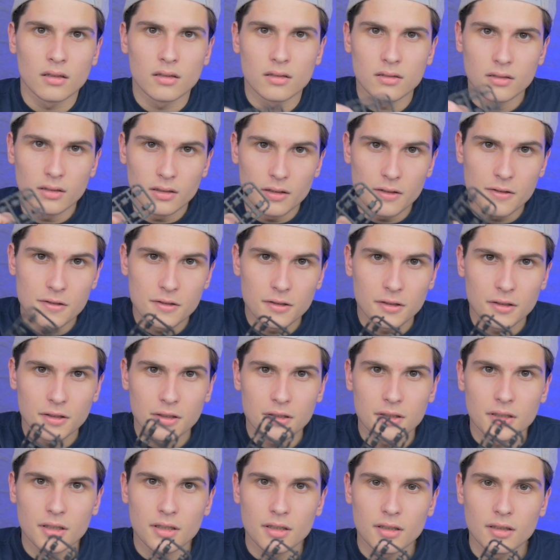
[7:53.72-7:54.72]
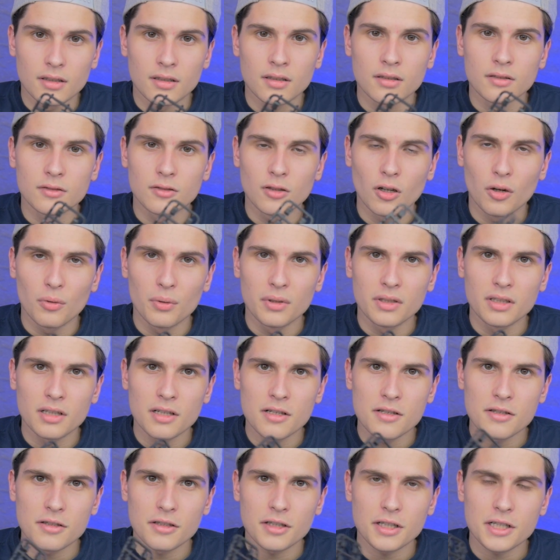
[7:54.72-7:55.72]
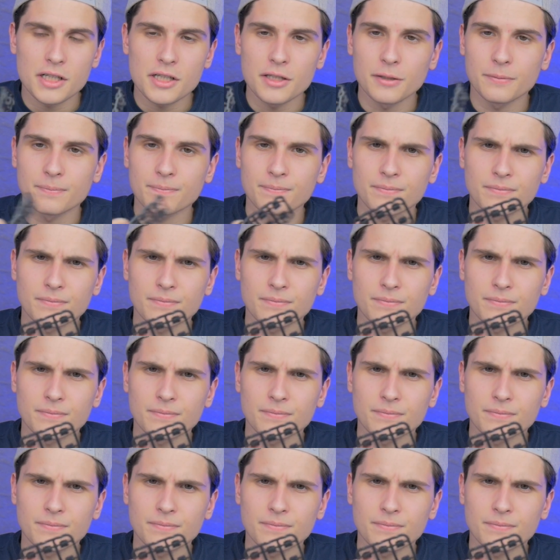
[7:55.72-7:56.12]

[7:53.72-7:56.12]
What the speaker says: These are the toe-in inserts.